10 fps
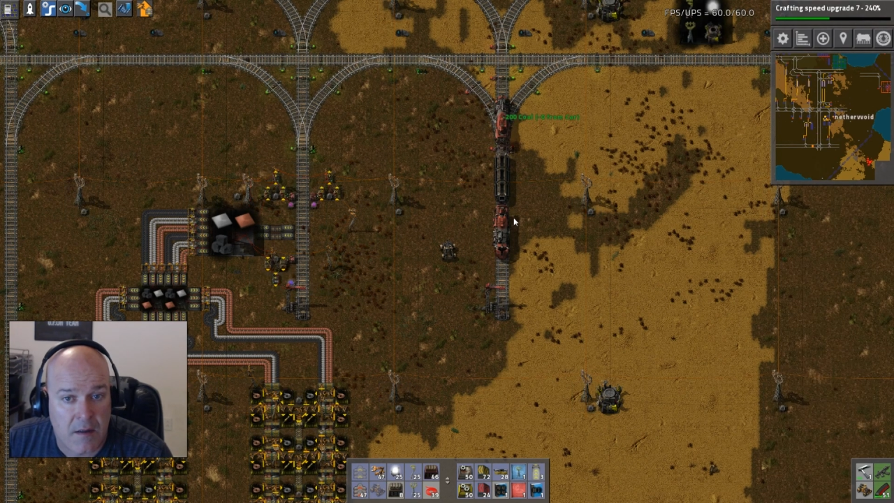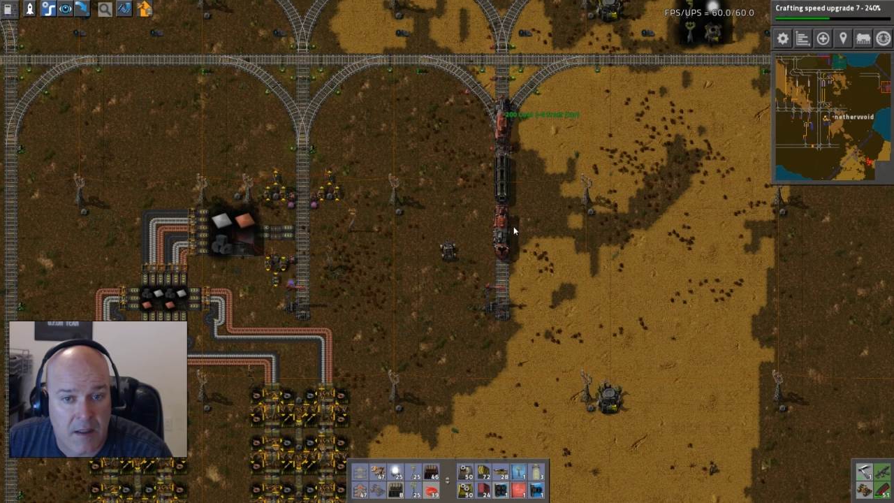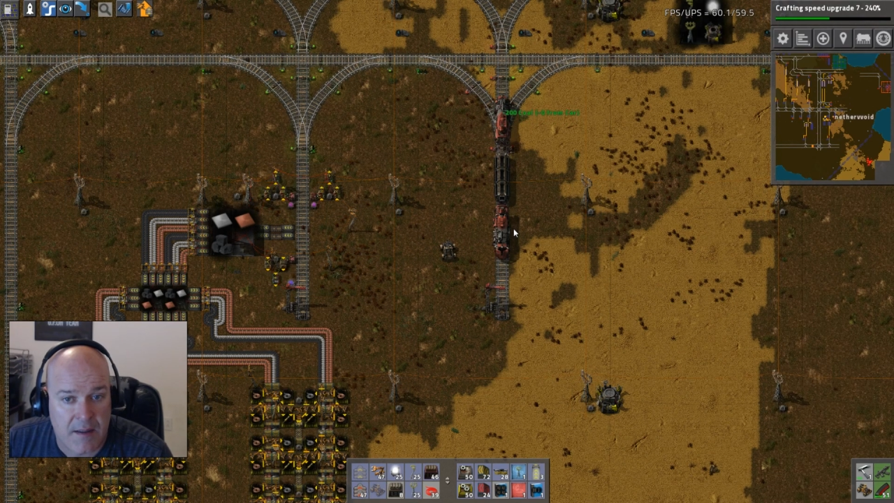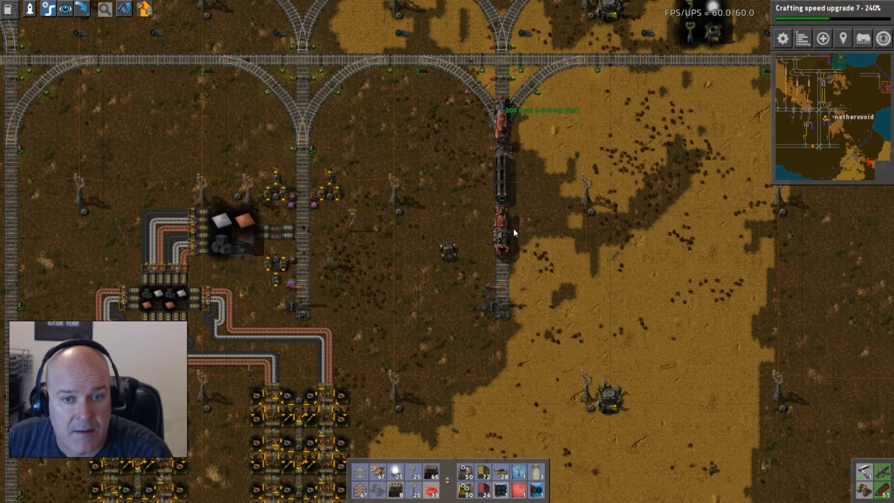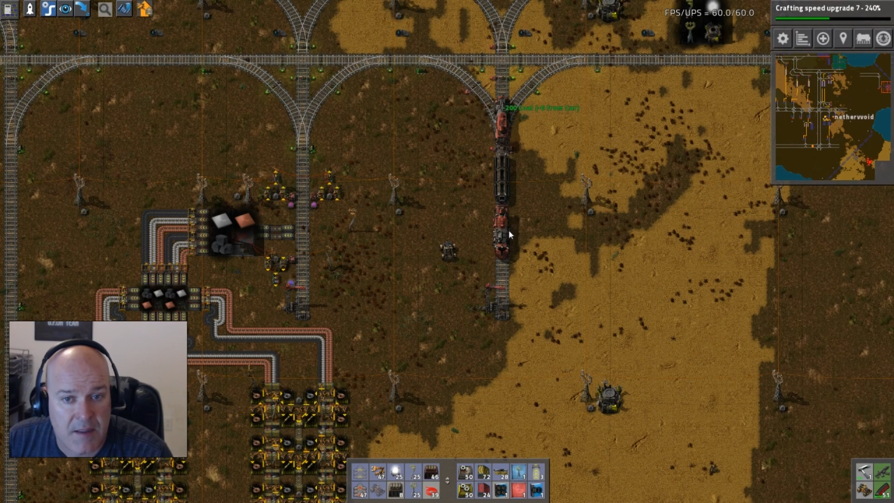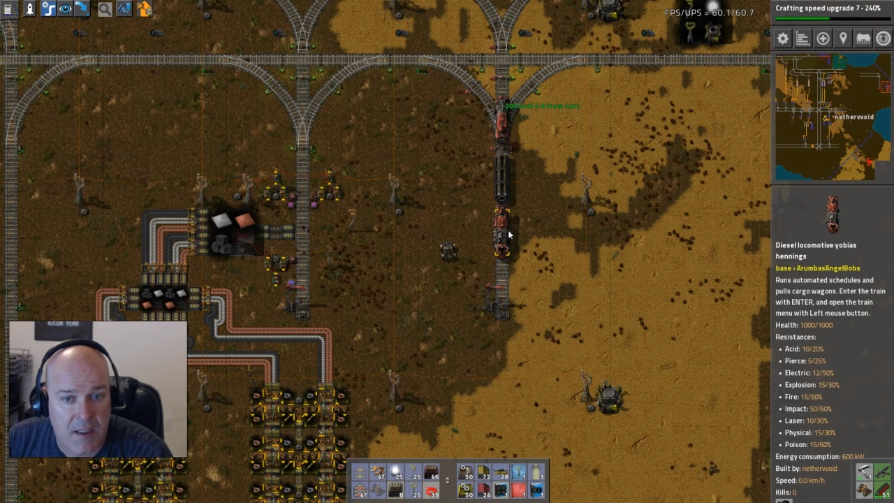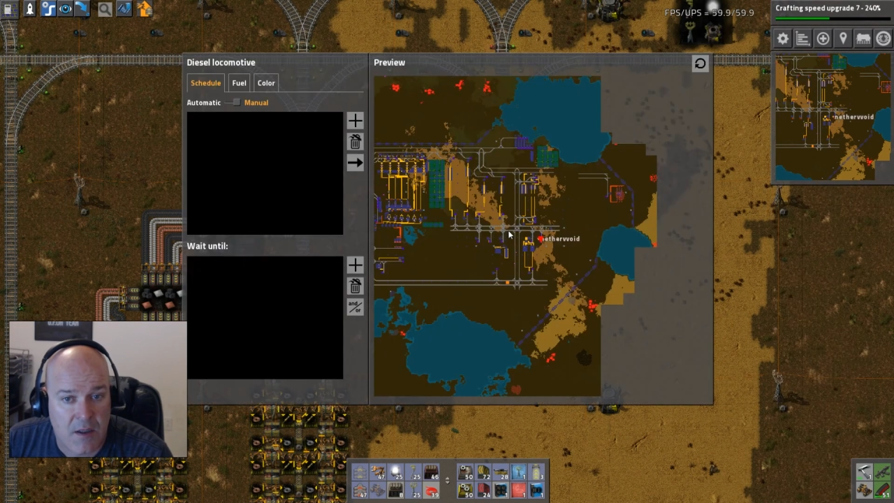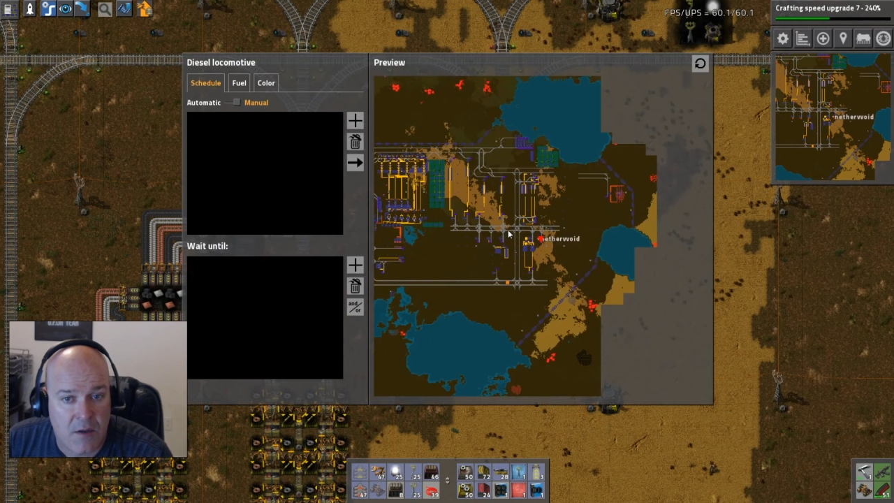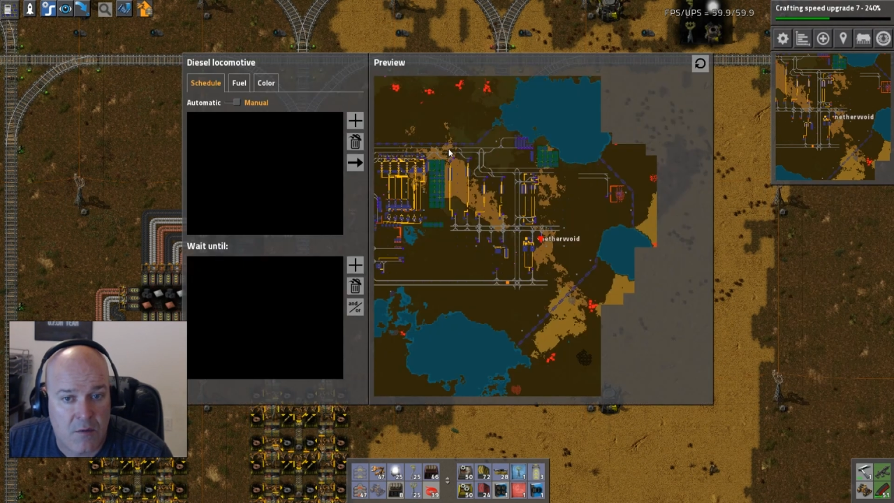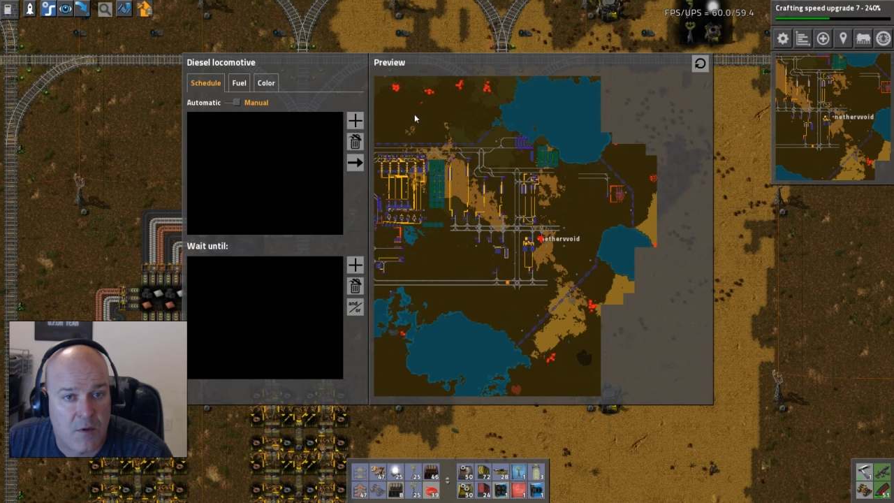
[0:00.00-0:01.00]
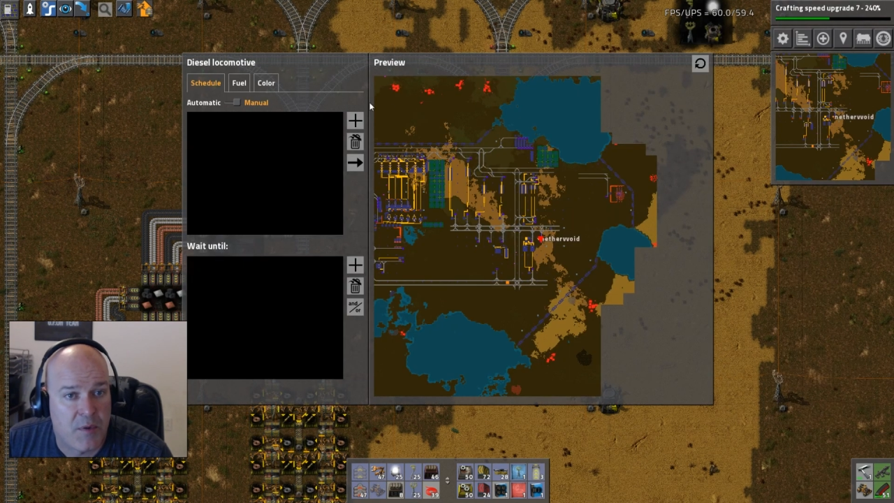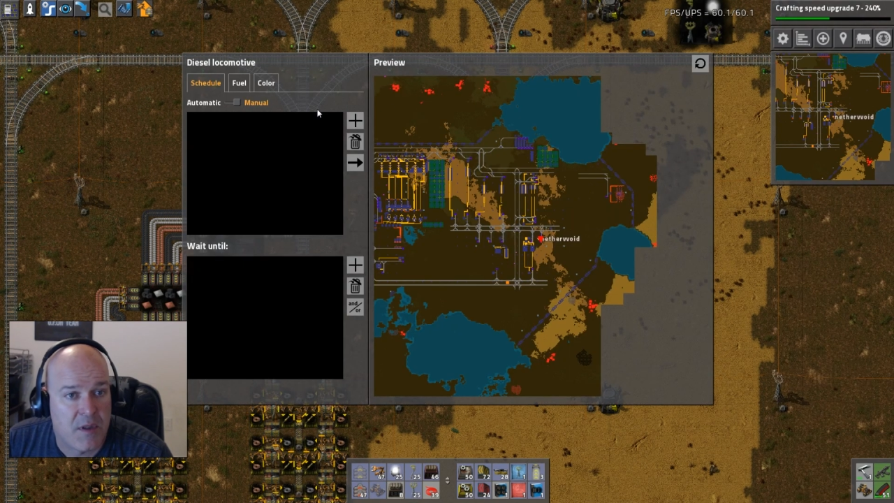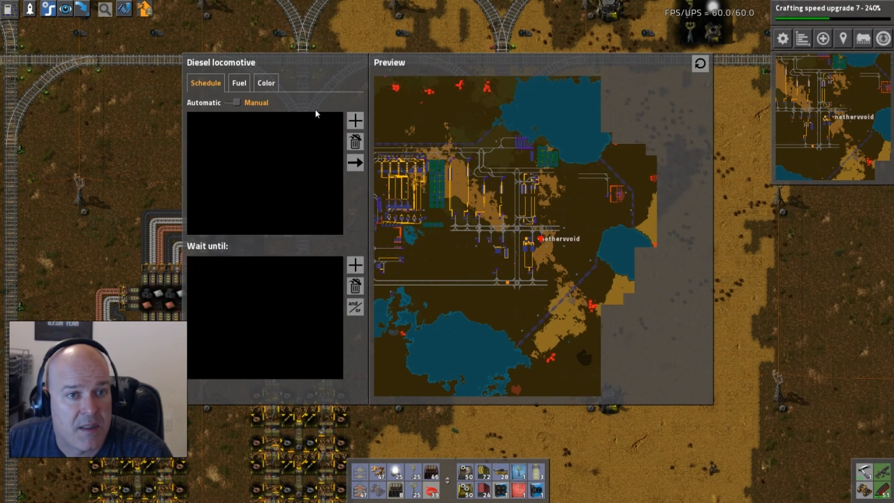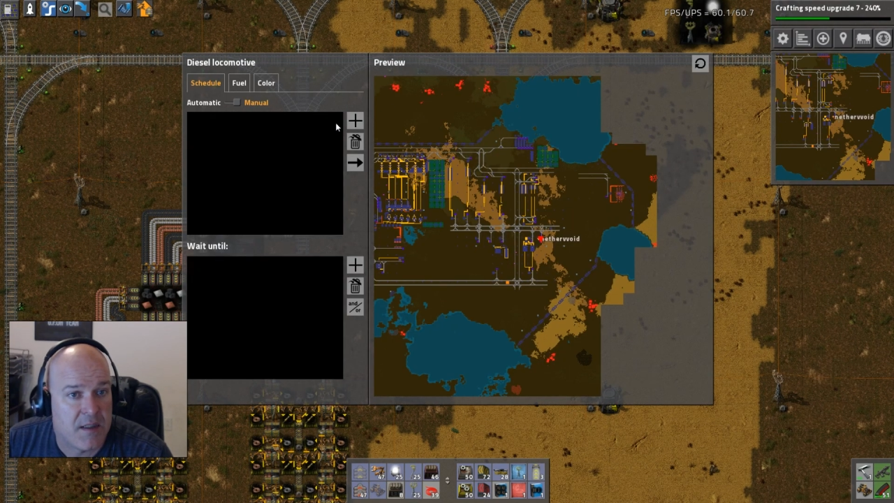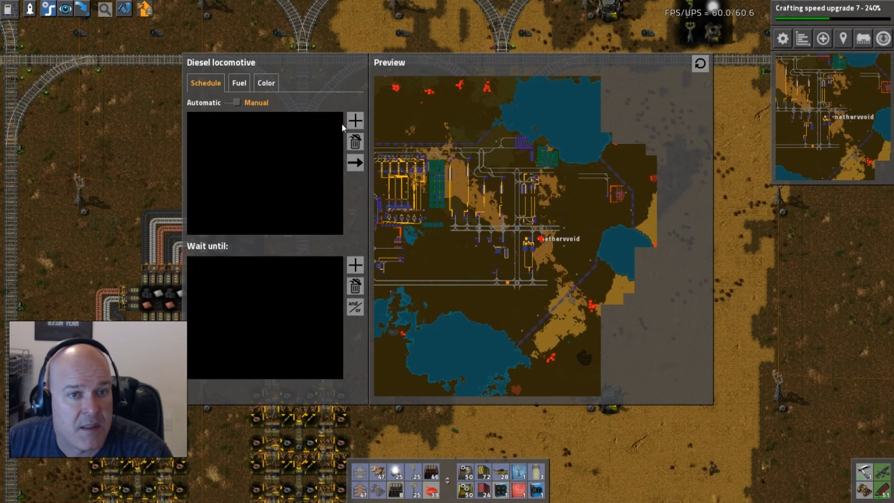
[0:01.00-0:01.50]
Alright, there we go. We'll
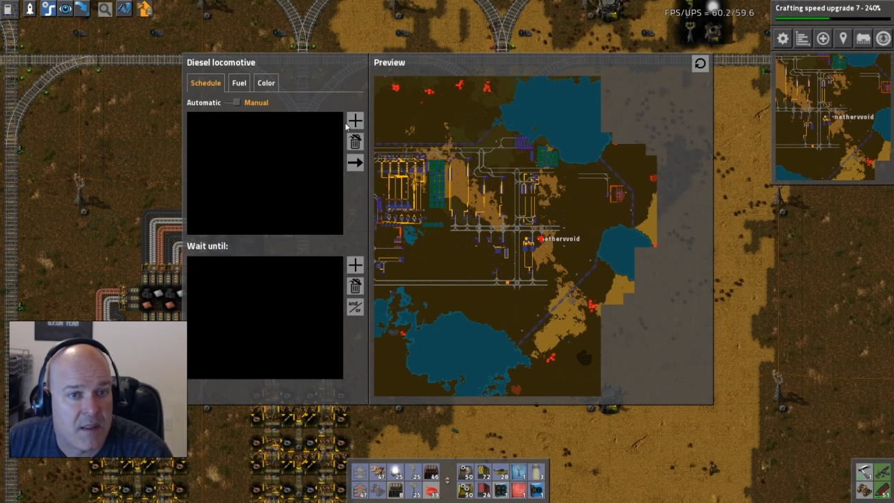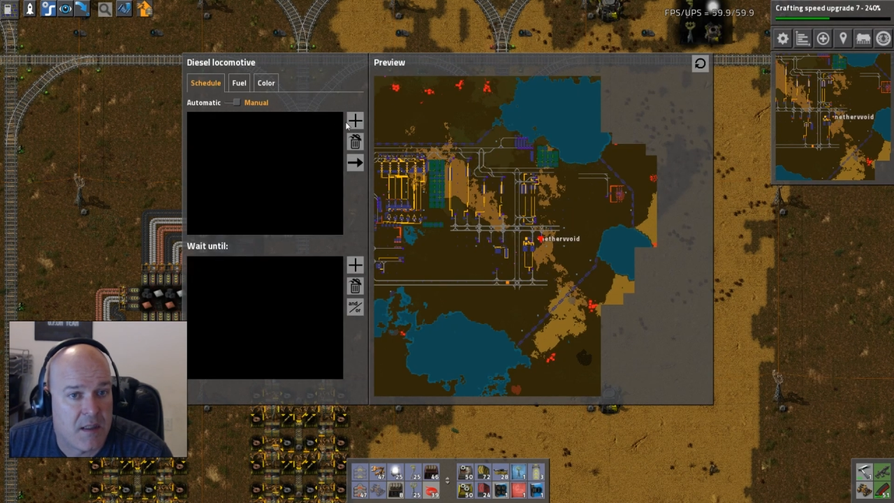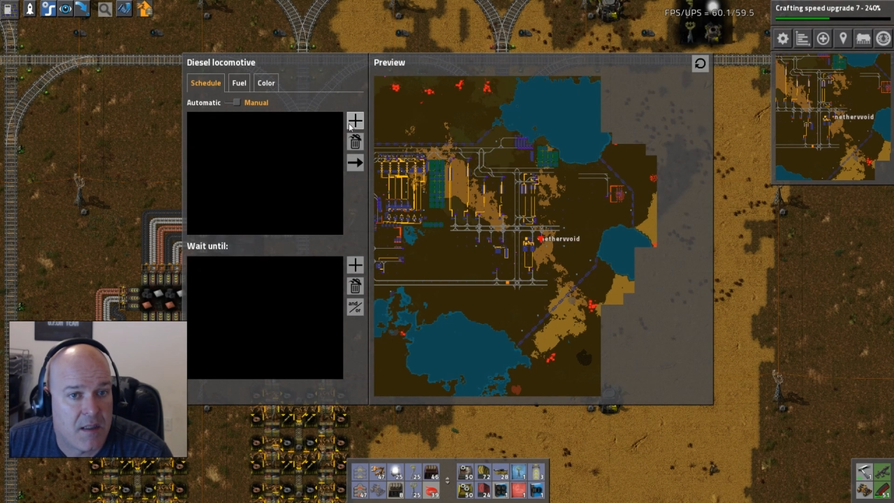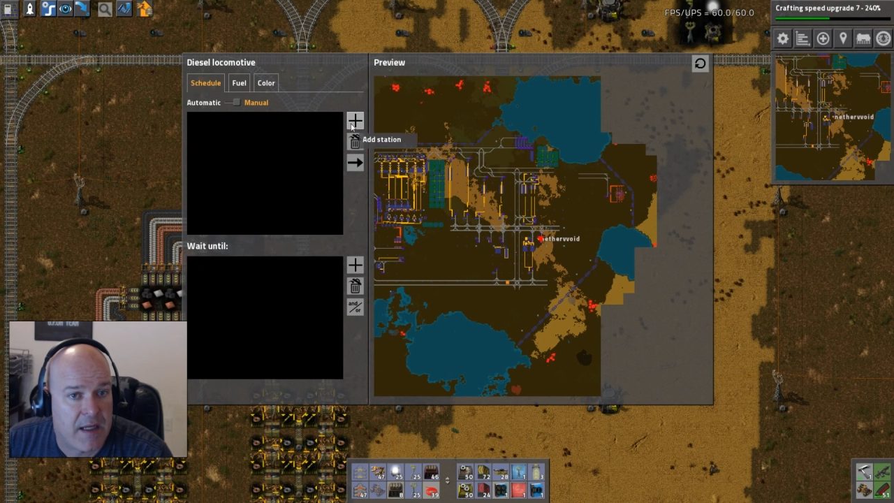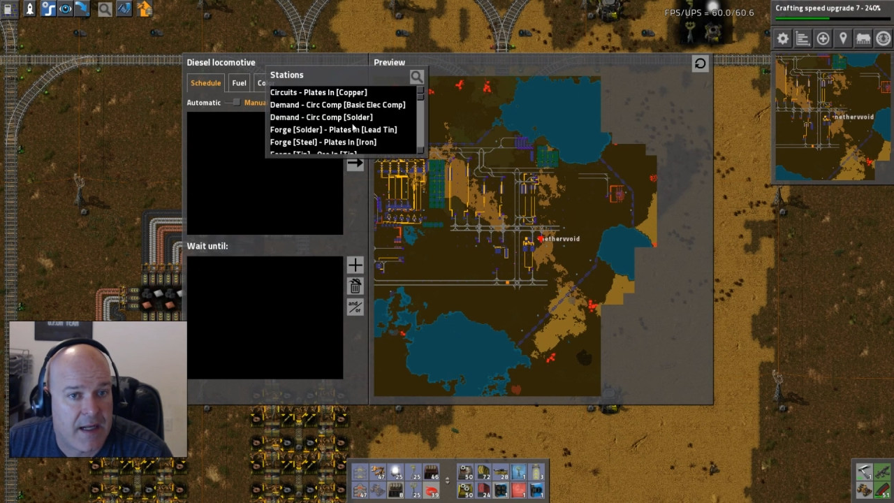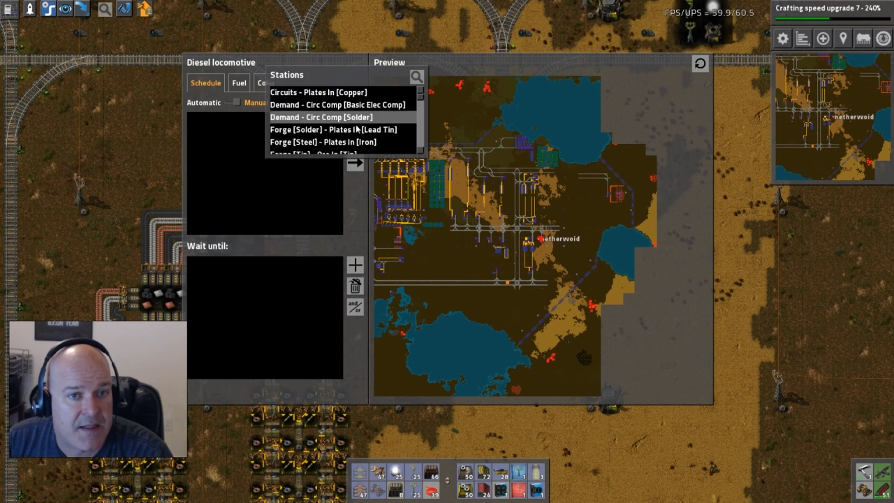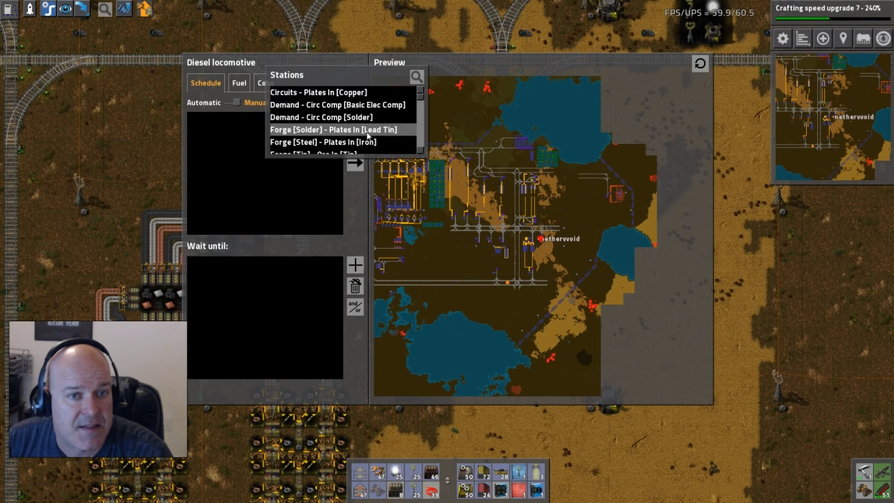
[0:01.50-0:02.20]
put add a